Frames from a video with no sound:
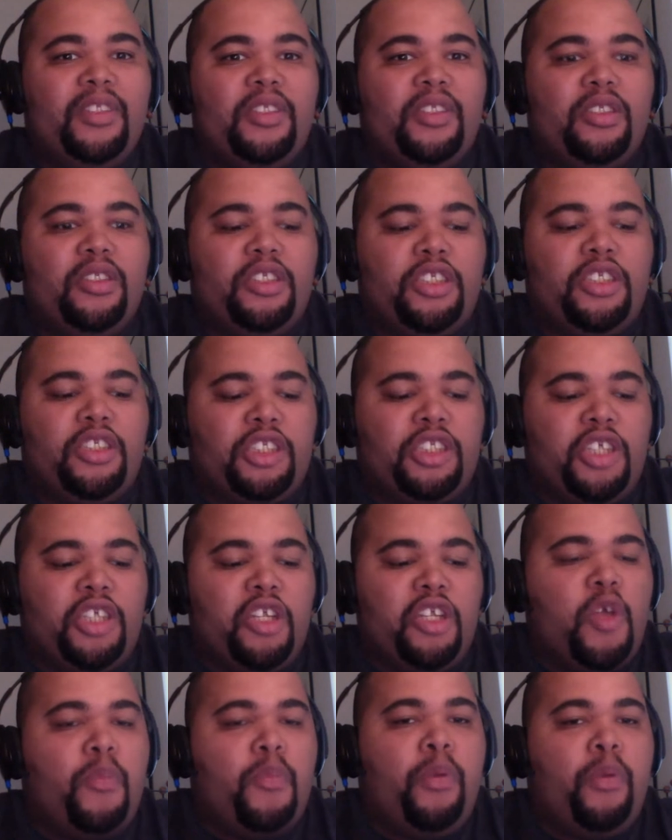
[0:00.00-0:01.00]
should
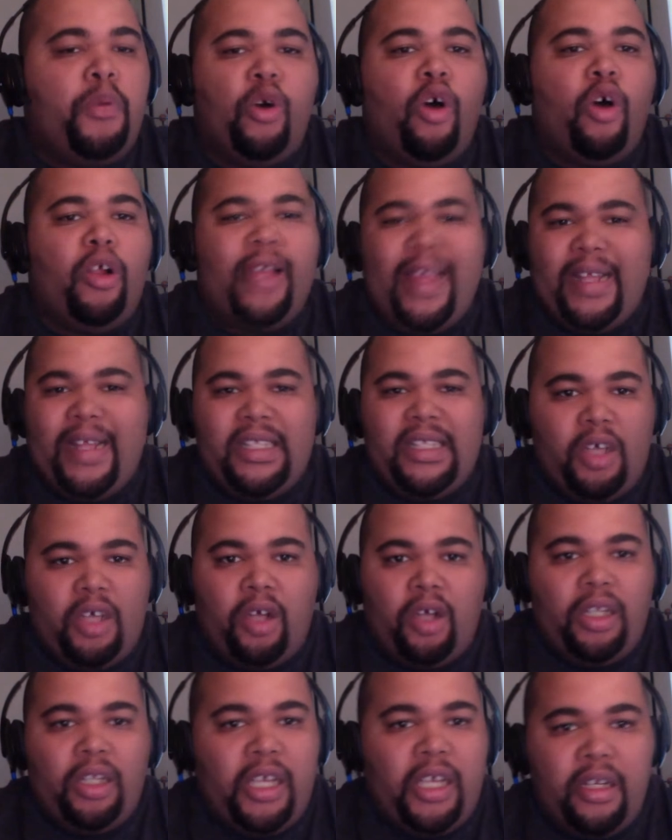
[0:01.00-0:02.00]
you put all hands
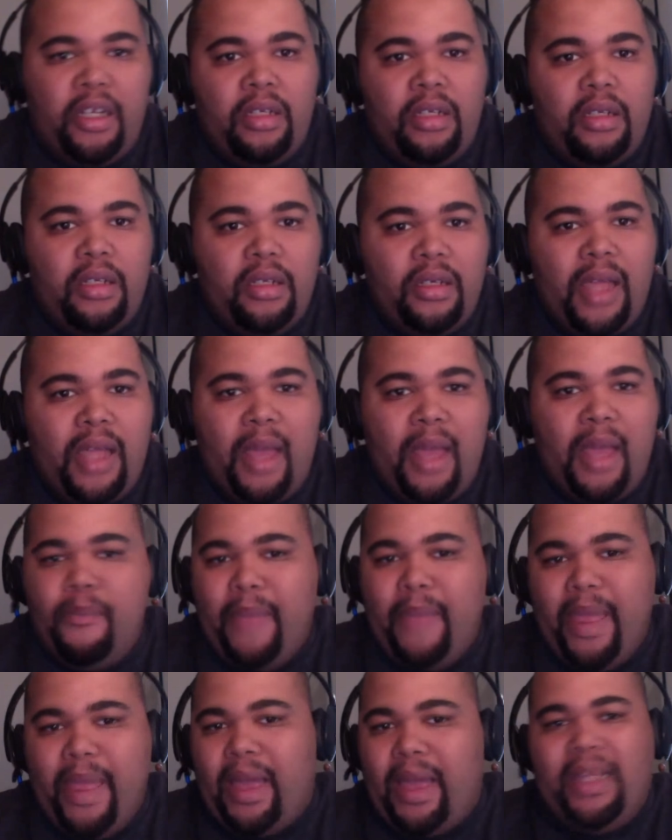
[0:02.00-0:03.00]
all in and
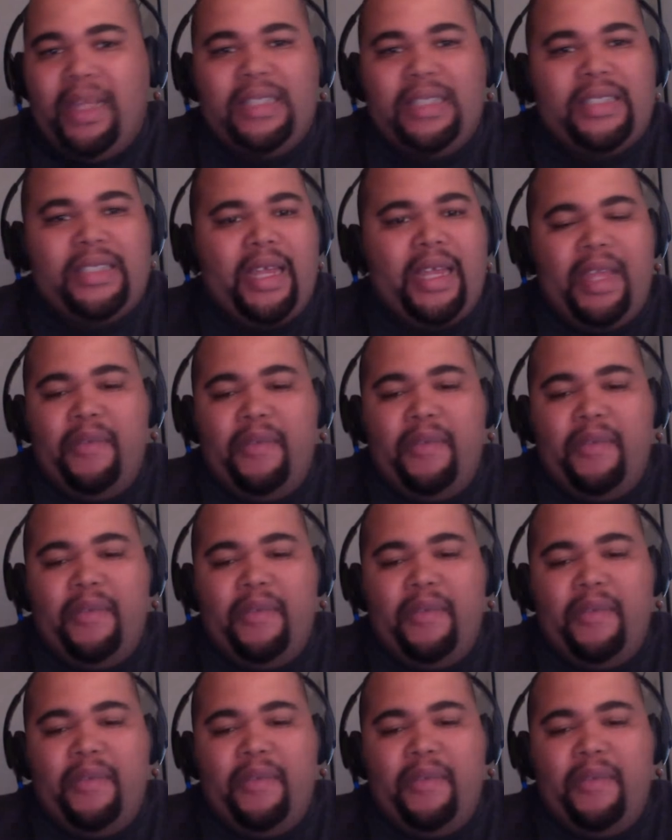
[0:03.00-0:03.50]
make at least get even